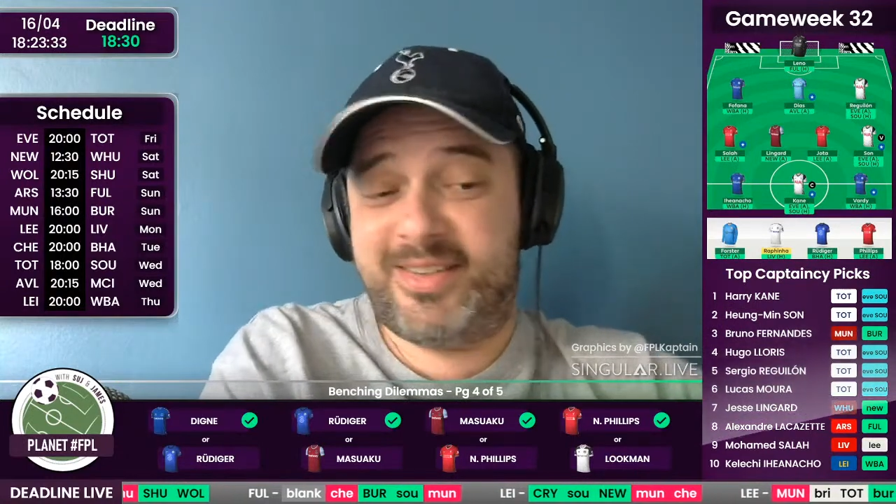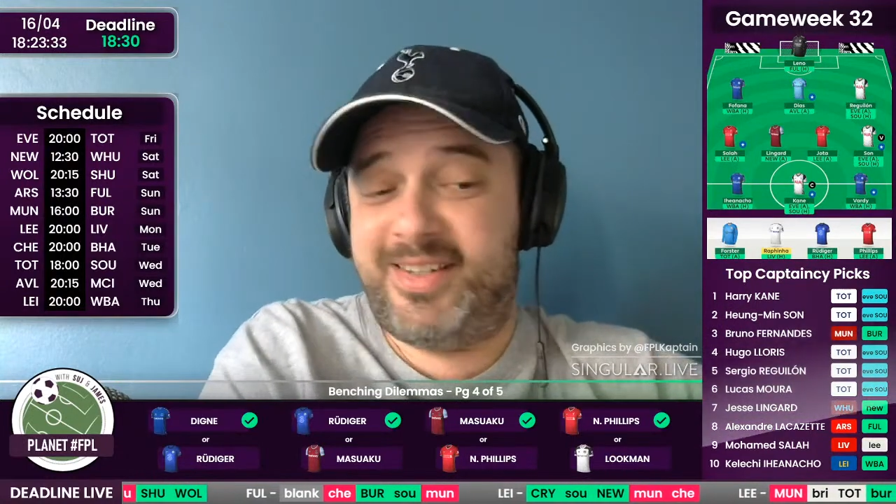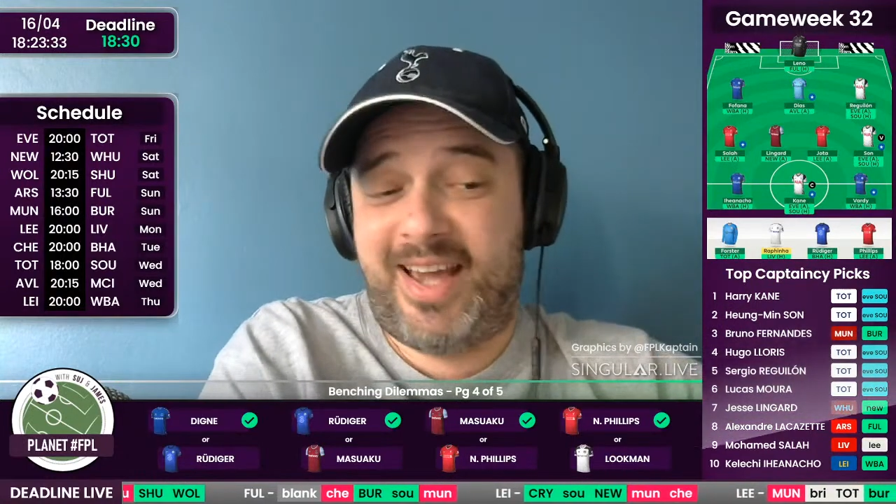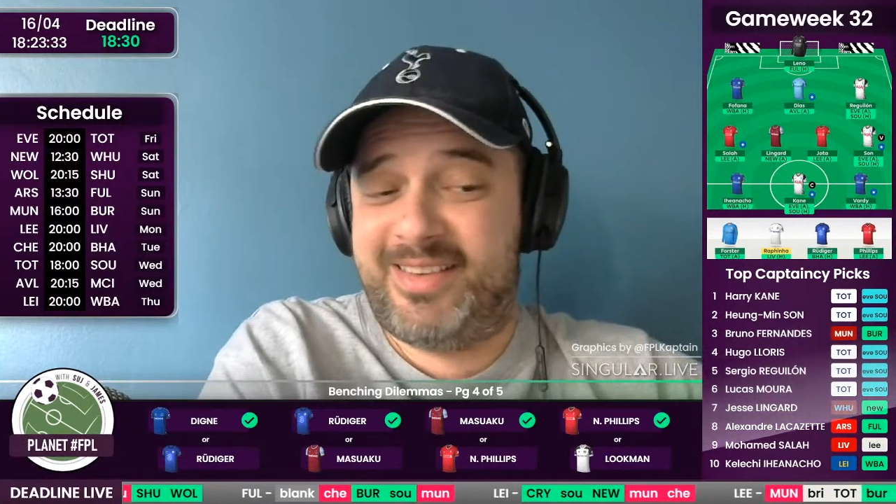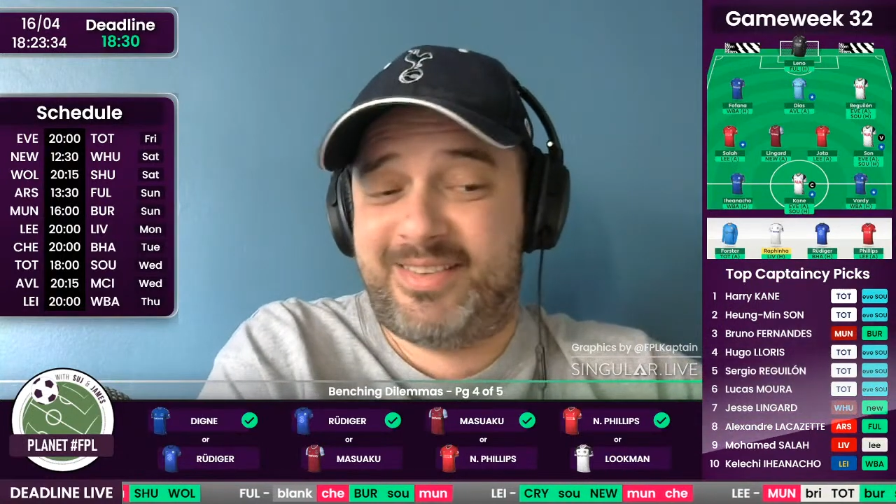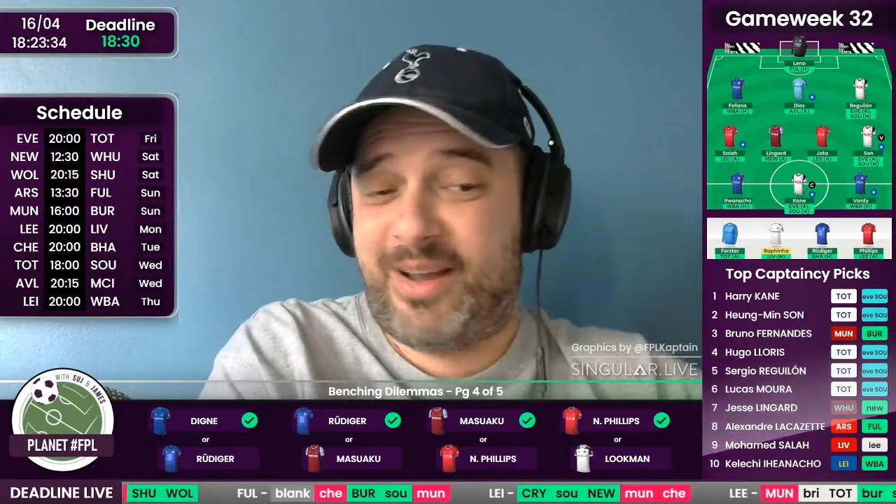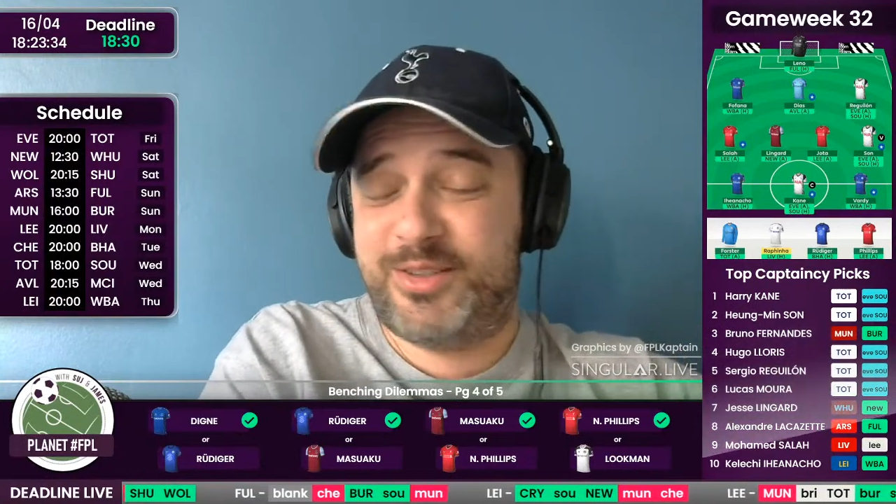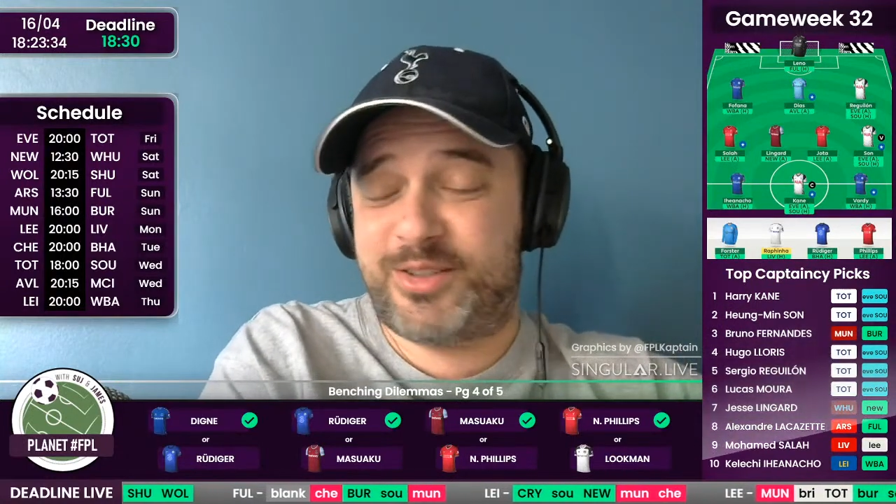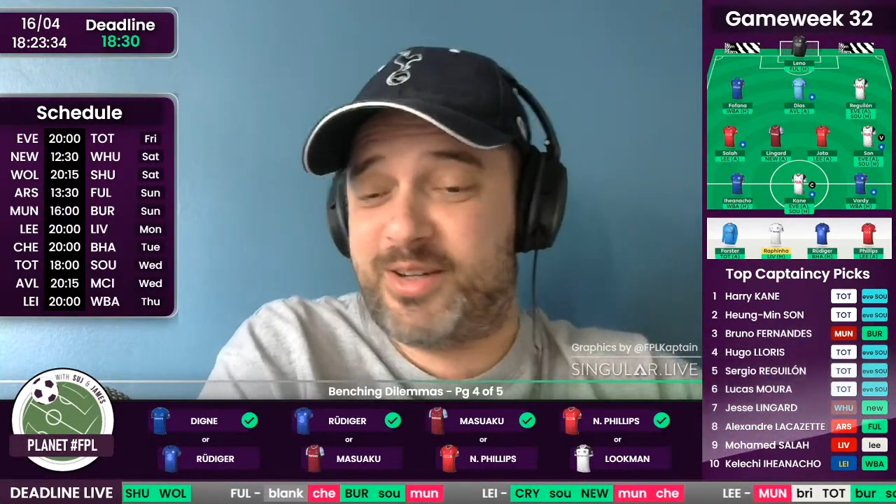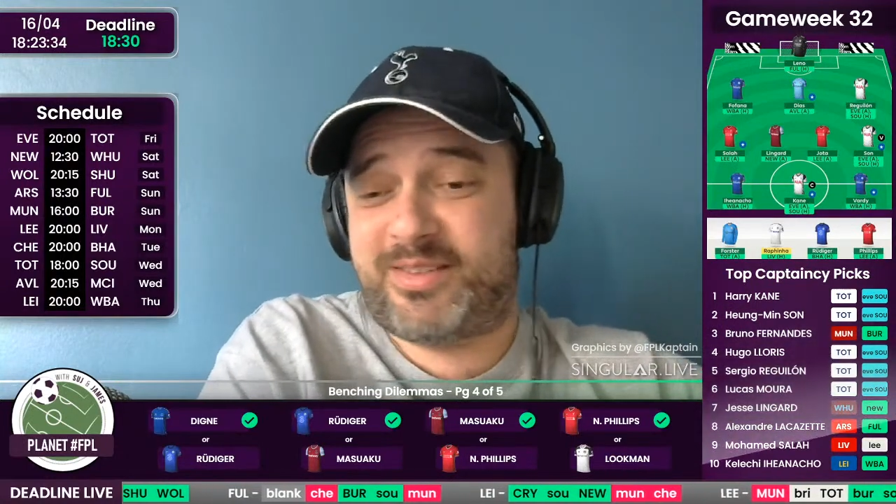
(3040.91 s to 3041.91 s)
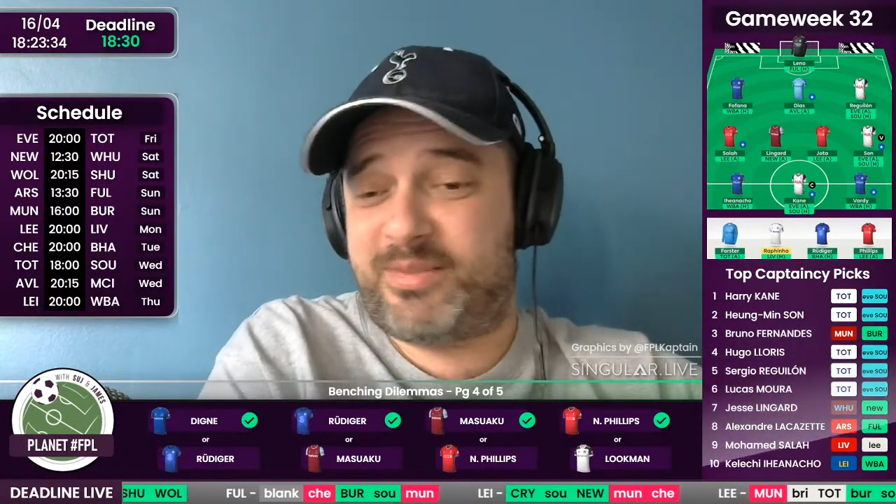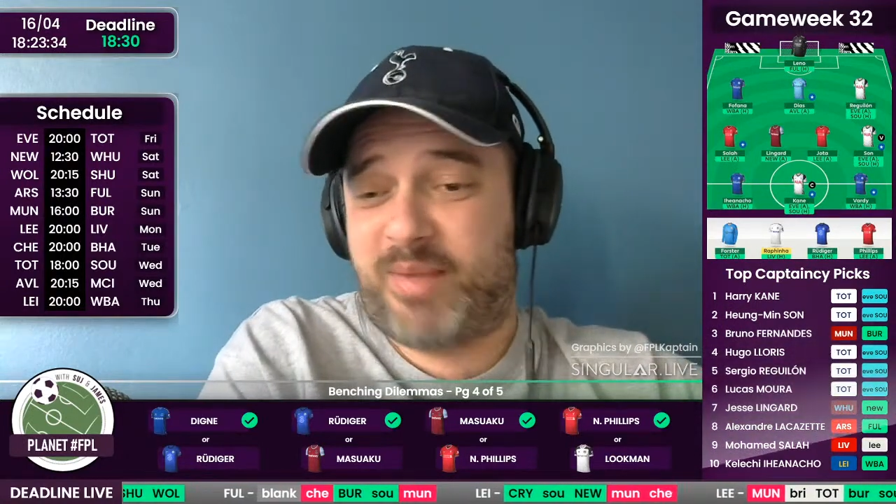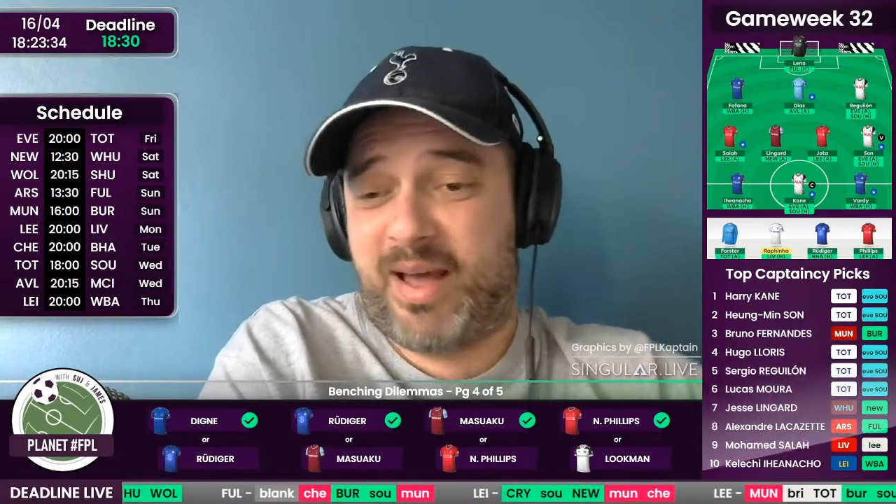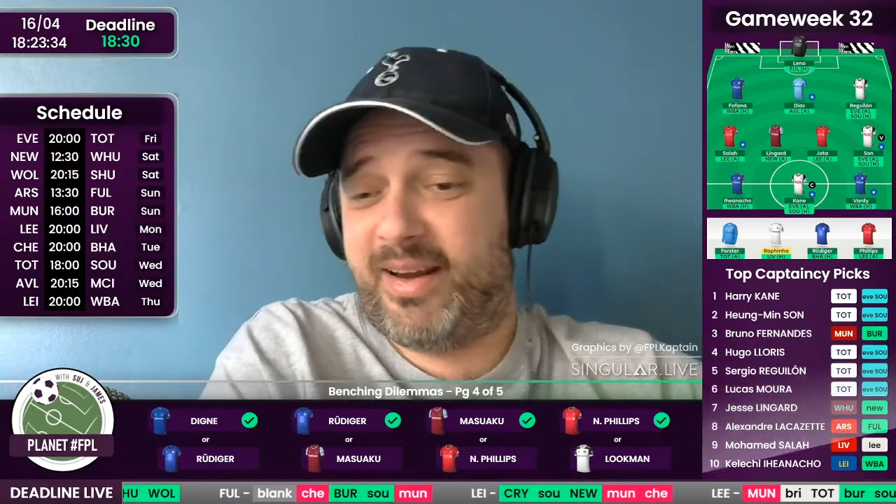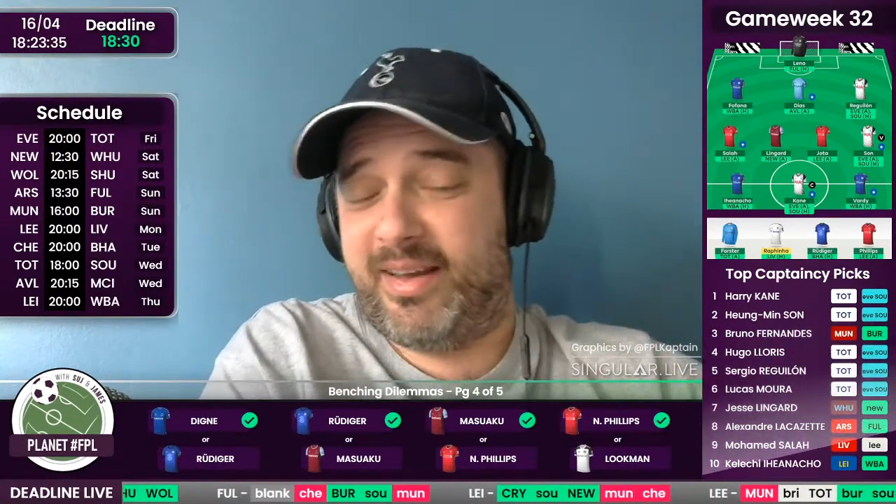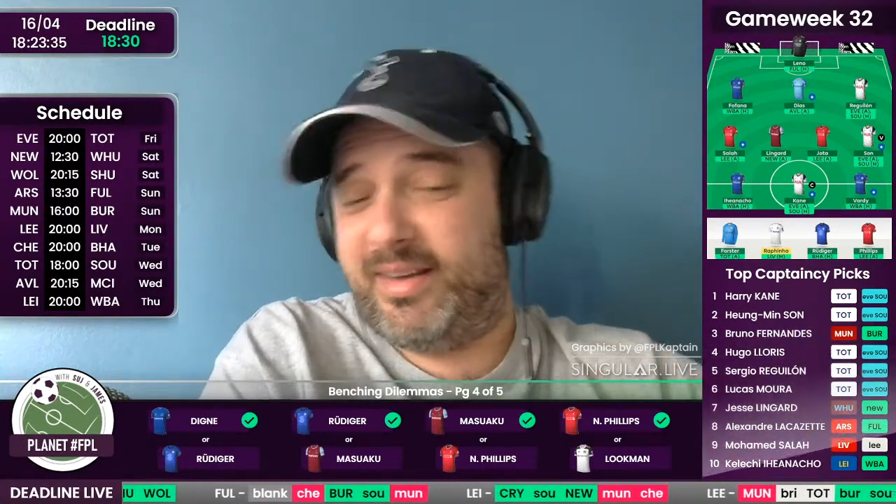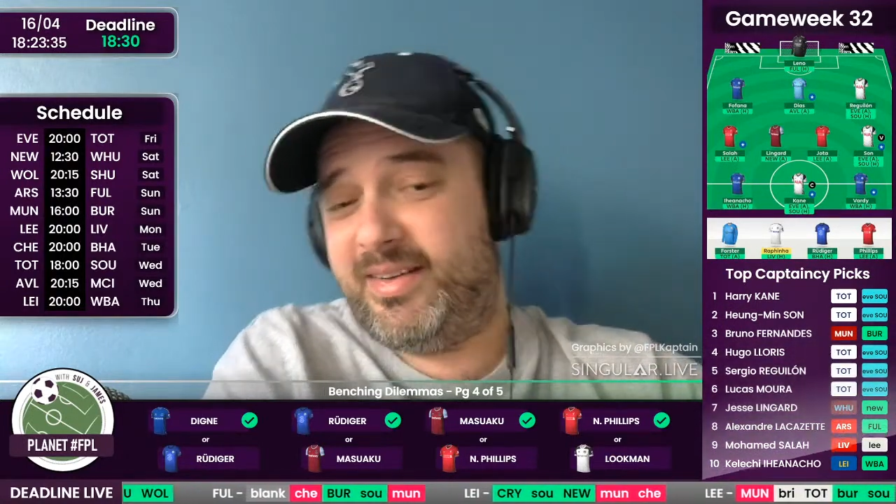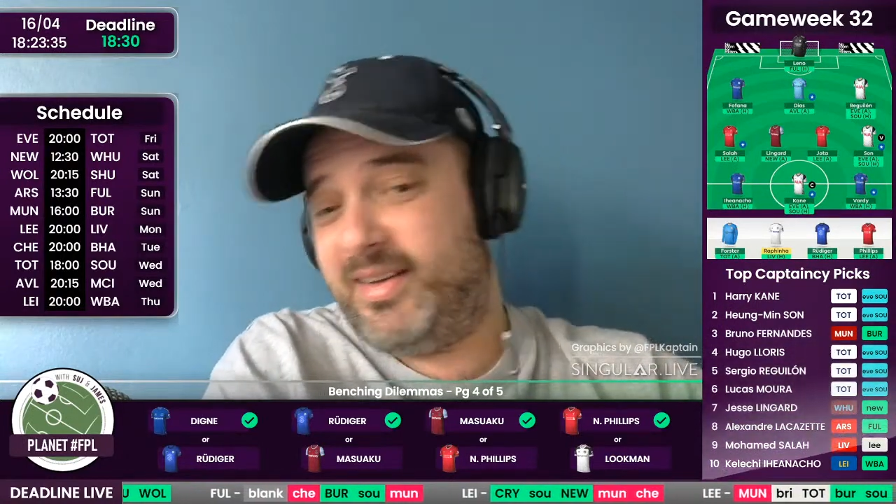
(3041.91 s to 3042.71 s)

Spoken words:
Shit, don't stress about it.